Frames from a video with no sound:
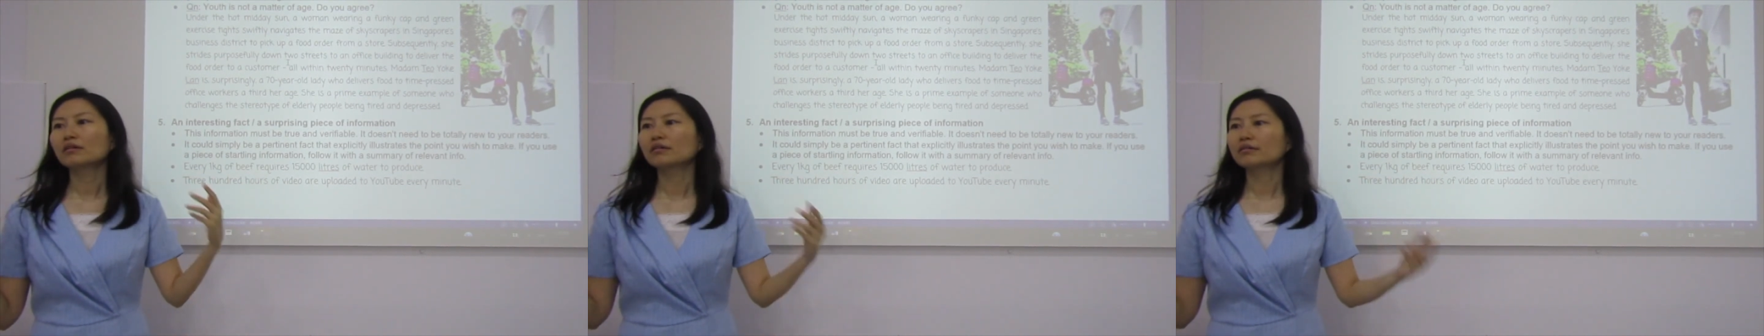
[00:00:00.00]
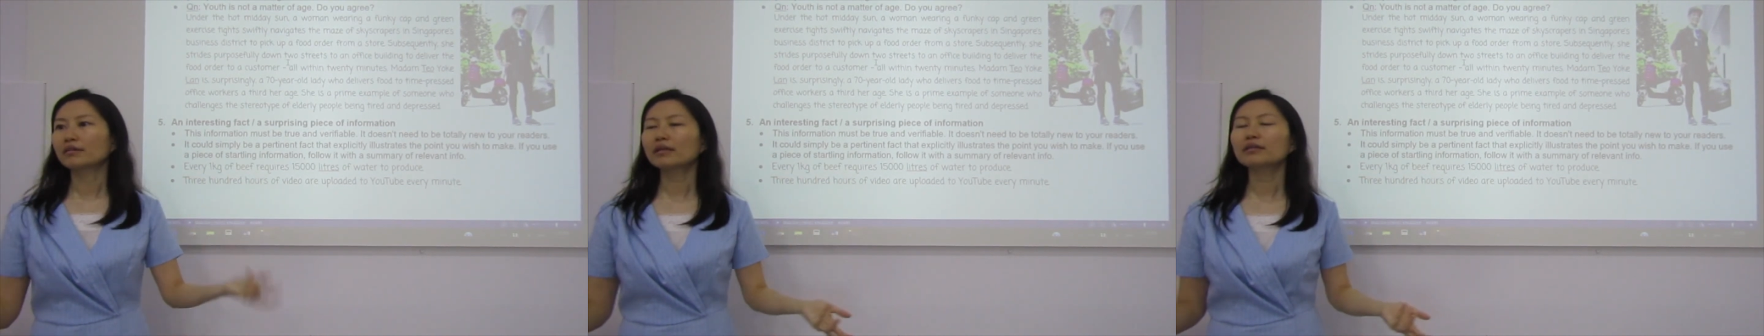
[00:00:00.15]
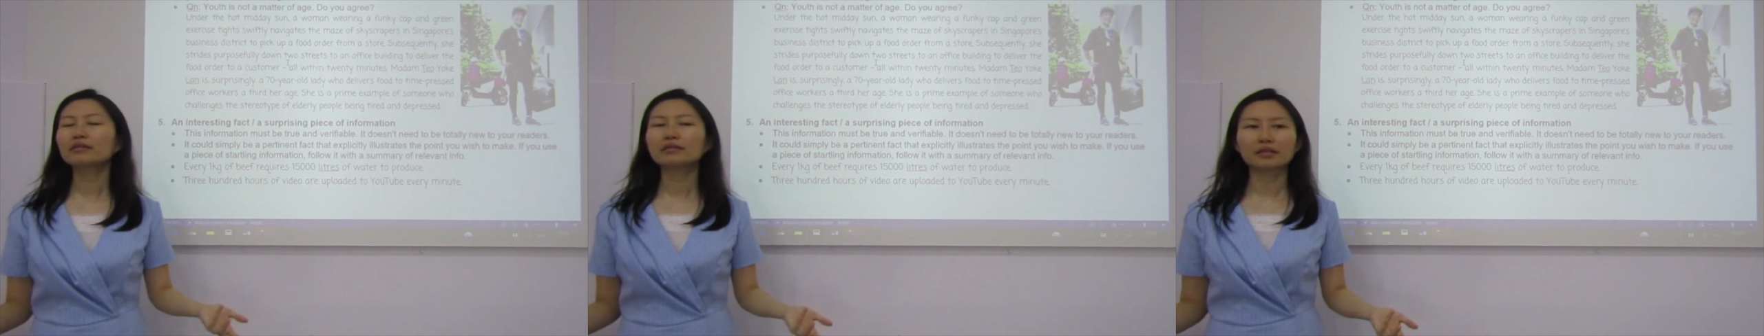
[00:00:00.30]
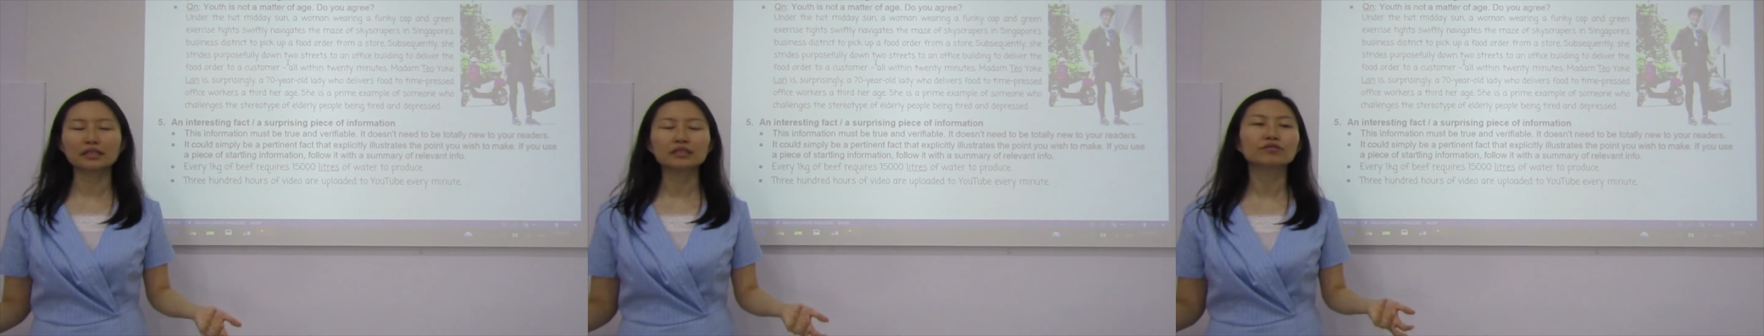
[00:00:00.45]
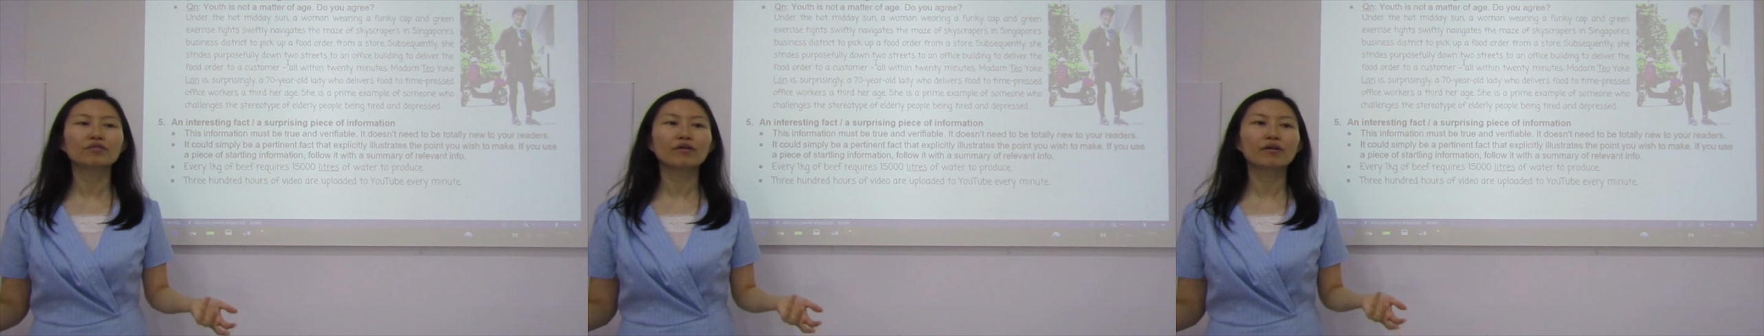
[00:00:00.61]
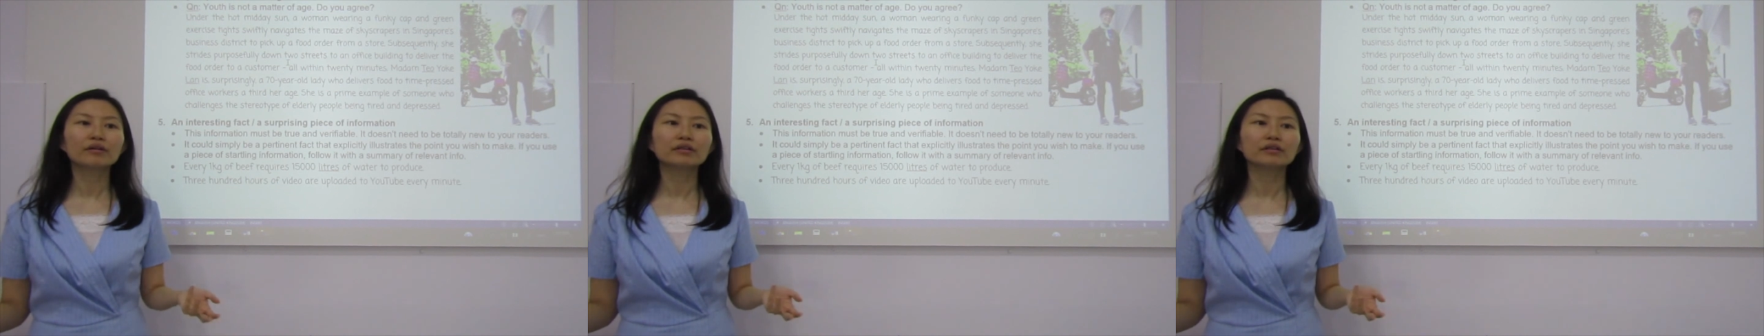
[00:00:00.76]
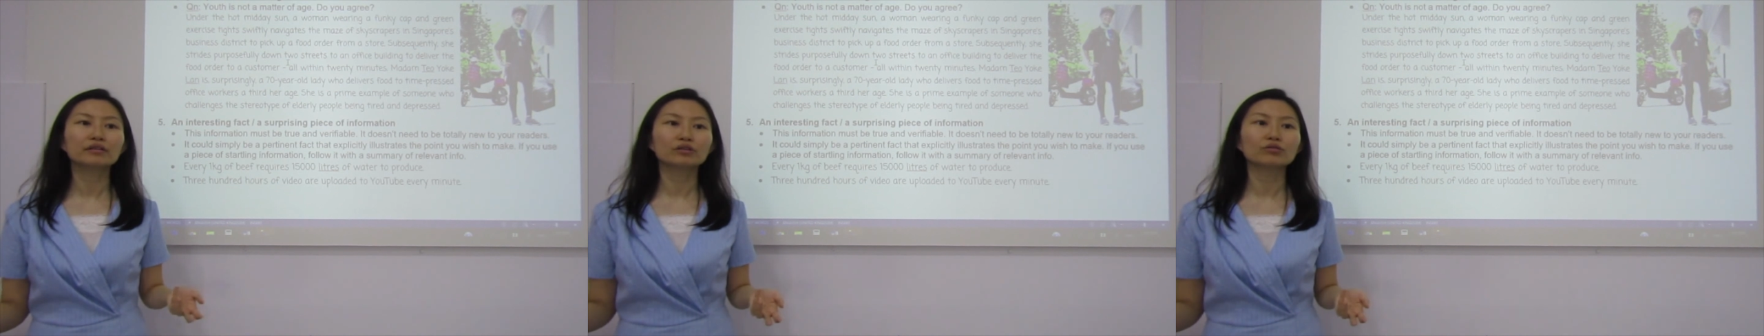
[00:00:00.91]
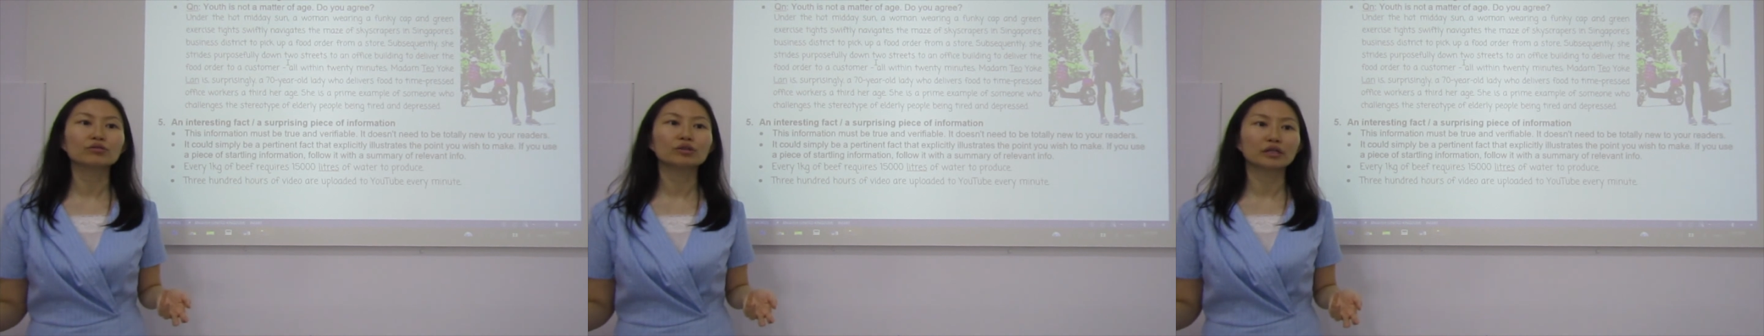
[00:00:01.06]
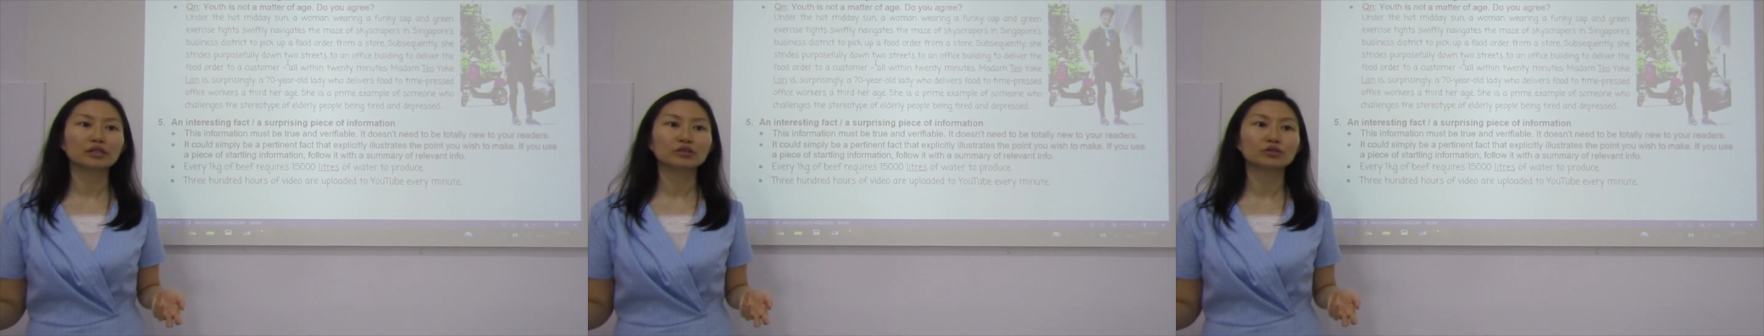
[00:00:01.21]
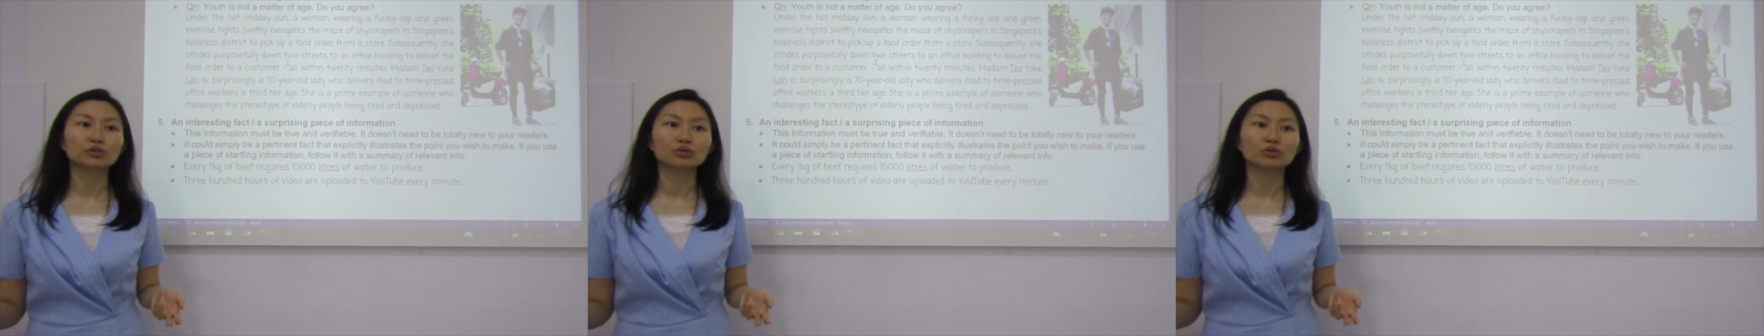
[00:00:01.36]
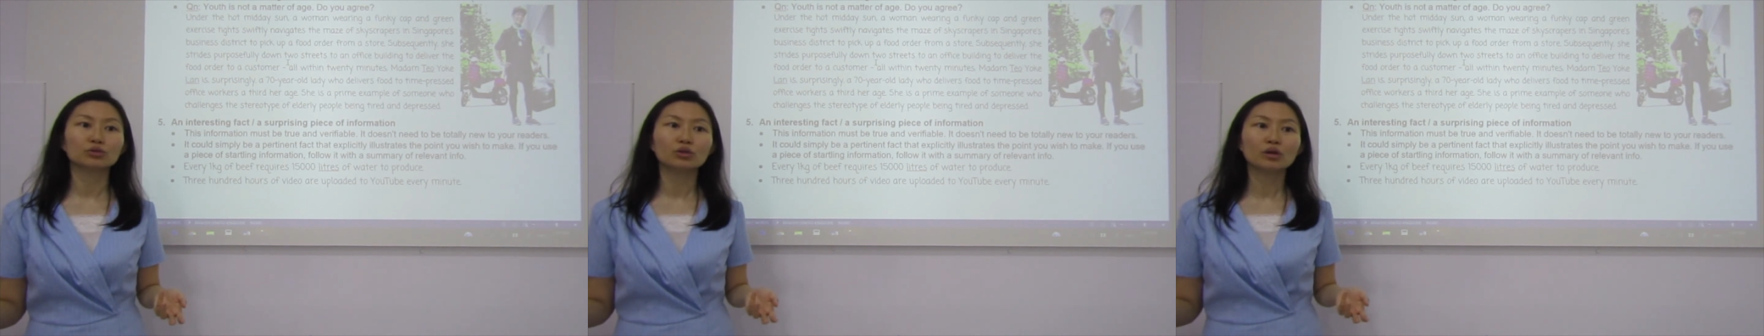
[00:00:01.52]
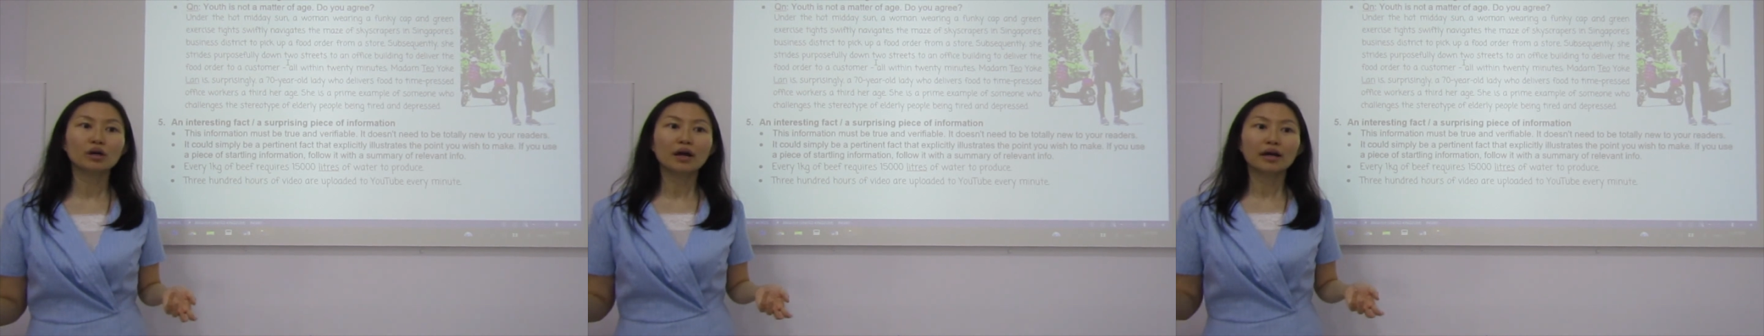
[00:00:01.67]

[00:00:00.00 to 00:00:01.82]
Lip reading: then there's very little you can do.